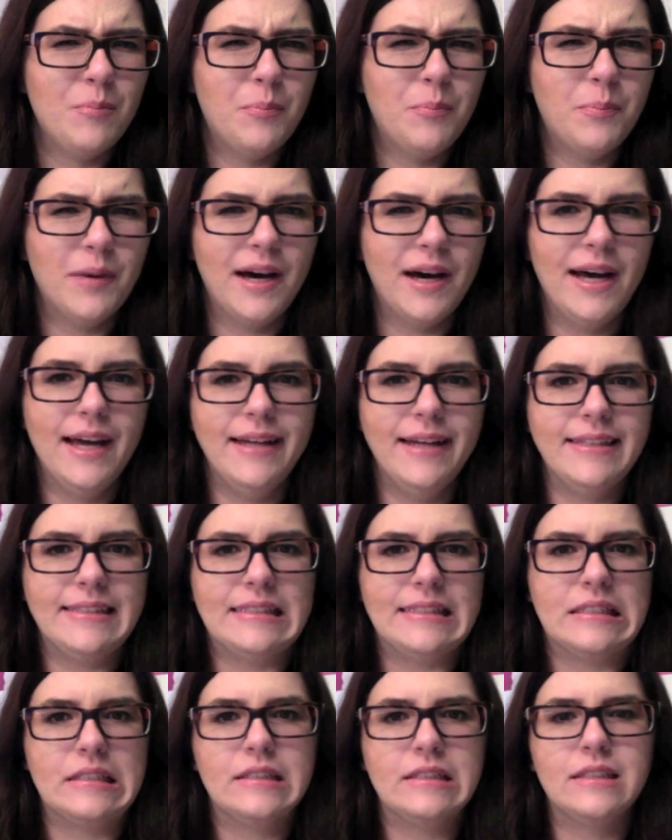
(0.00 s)
But
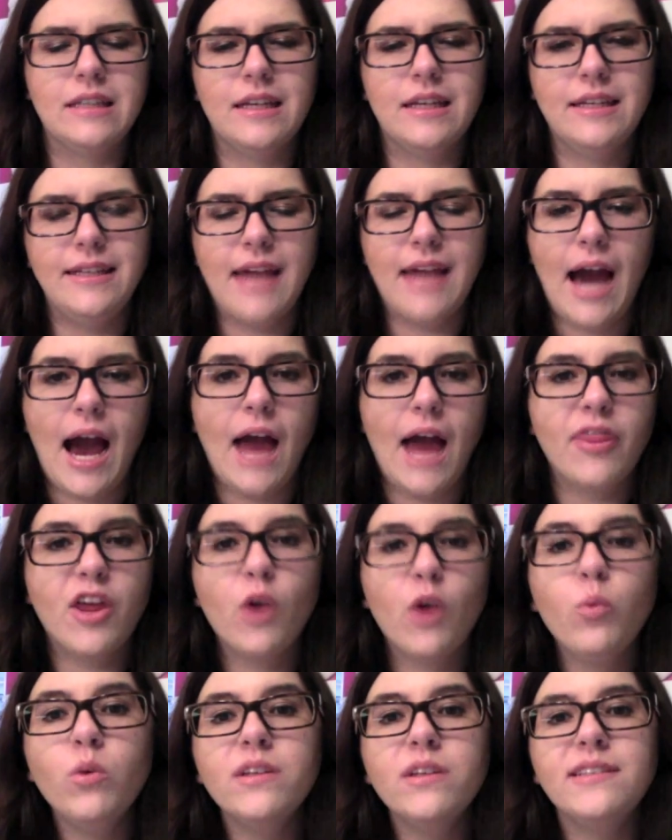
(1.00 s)
yeah,
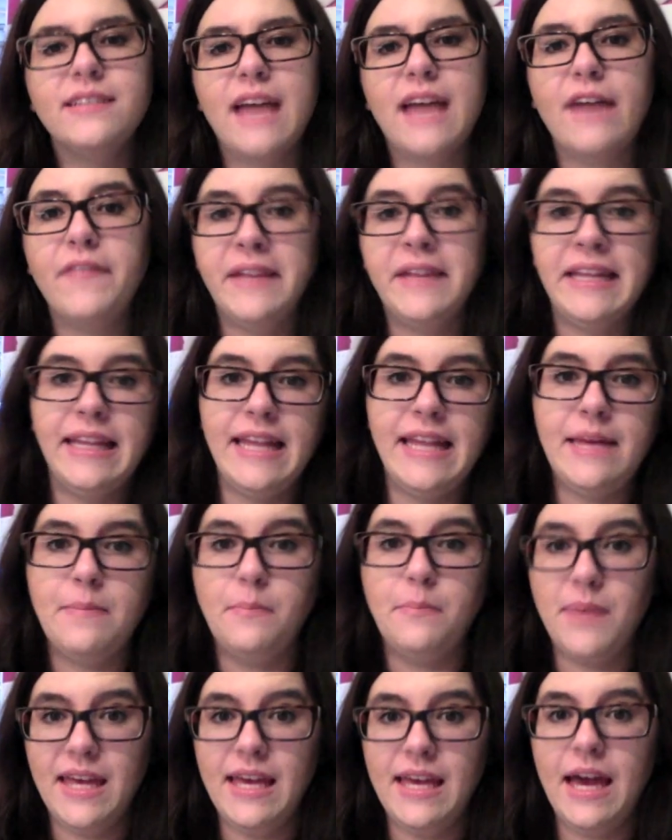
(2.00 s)
there will definitely
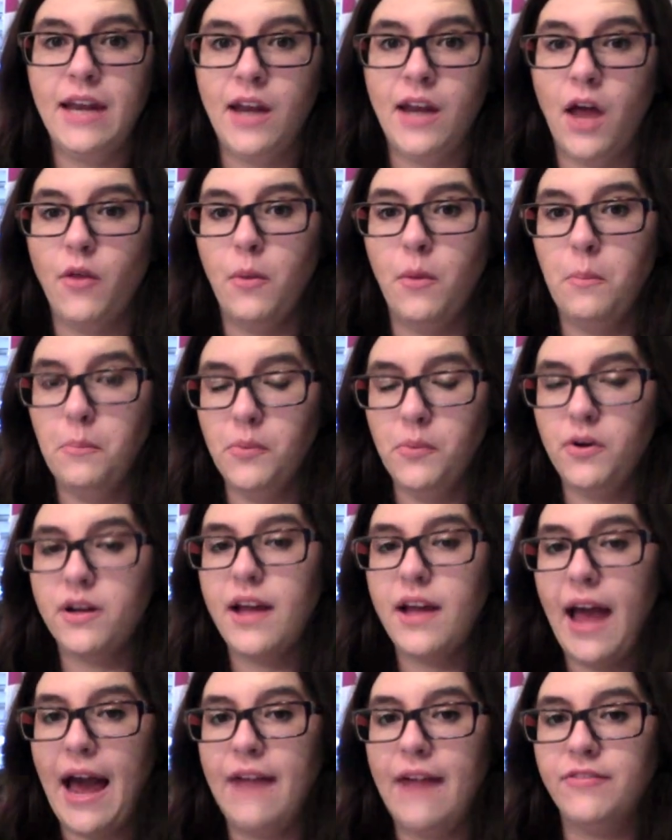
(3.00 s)
be another book
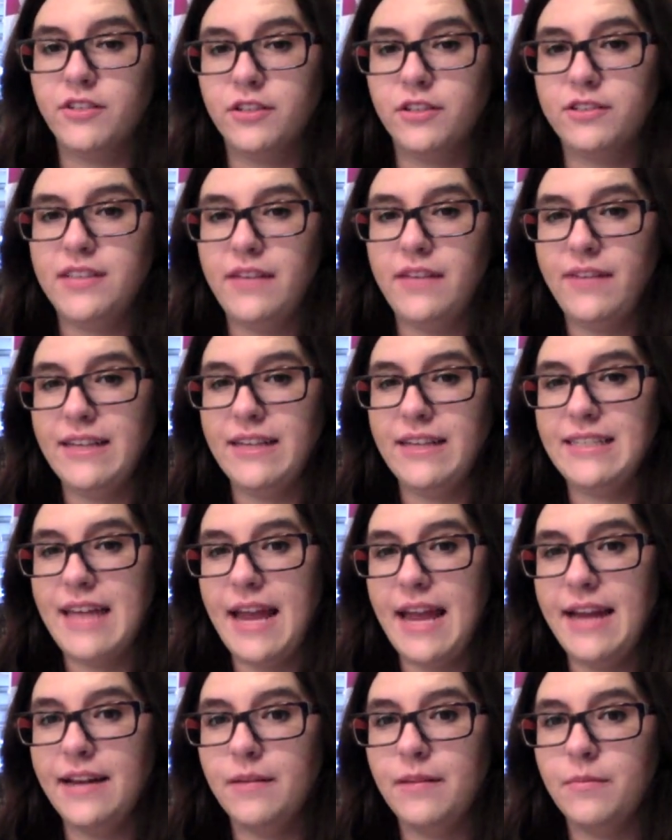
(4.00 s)
after Saving
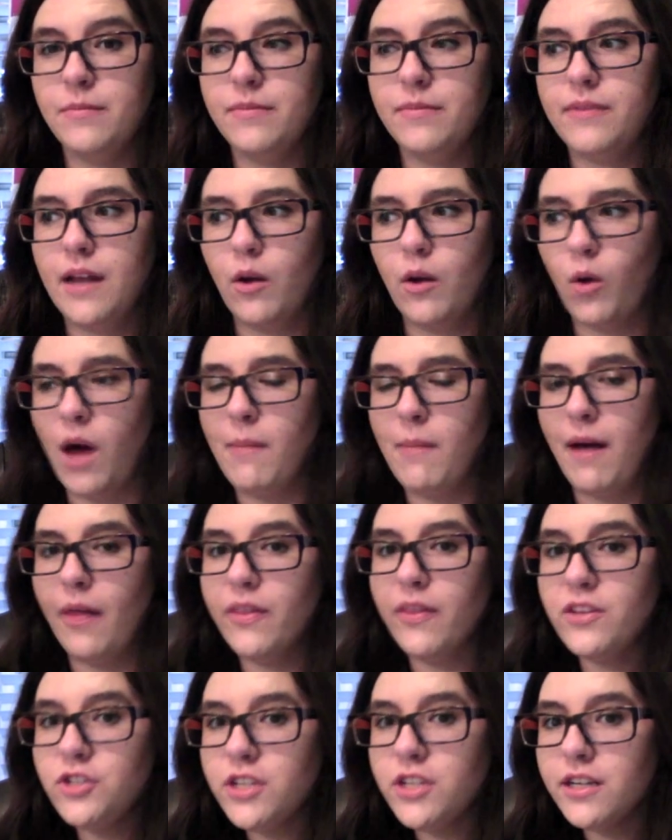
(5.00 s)
Tatum that'll come out
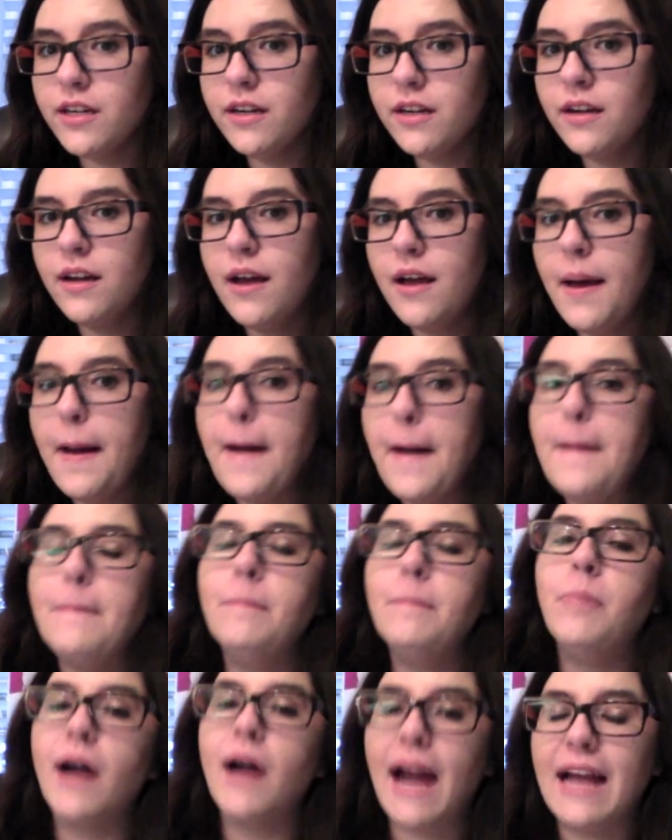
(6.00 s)
this year,
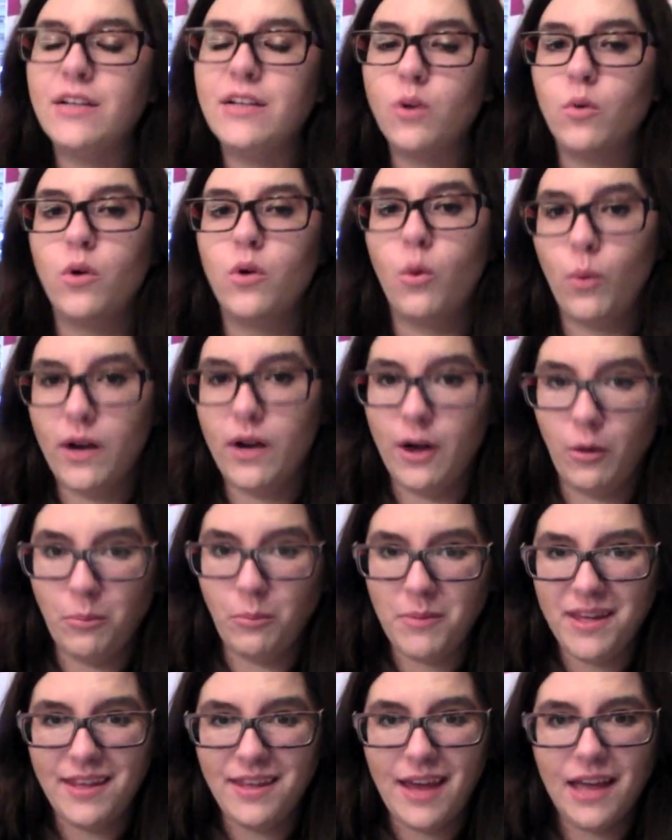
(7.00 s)
but I don't know what it'll
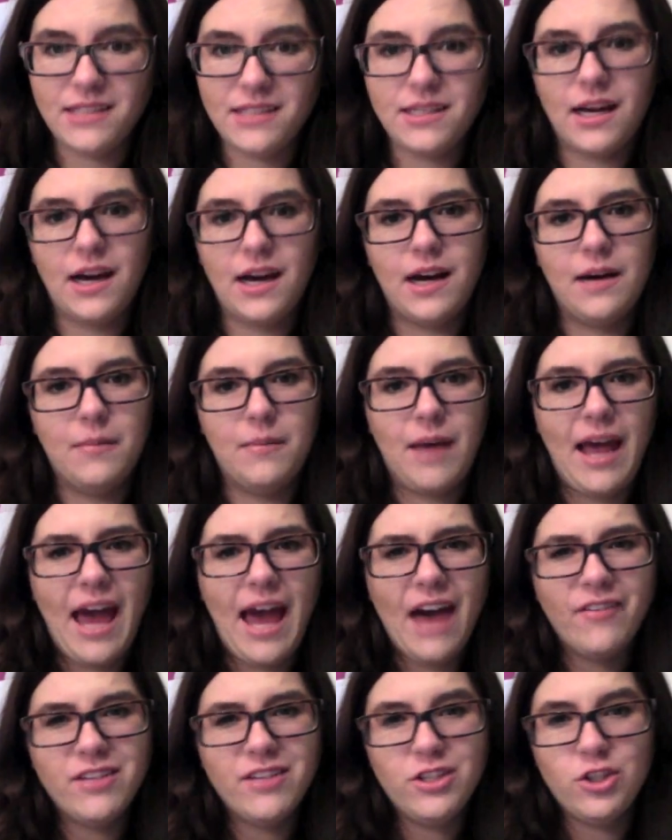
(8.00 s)
be yet. I
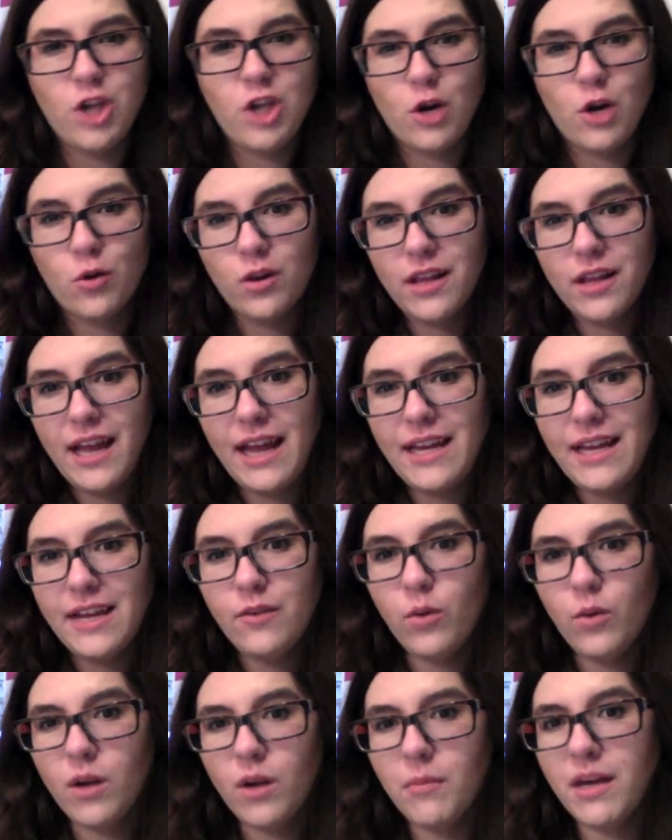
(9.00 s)
have a general idea of
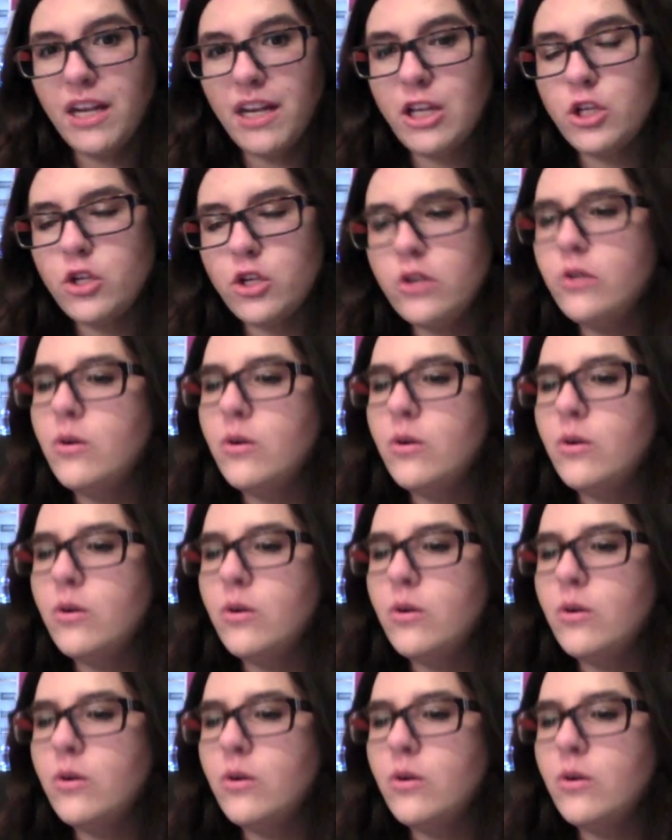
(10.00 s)
what I'm going to do,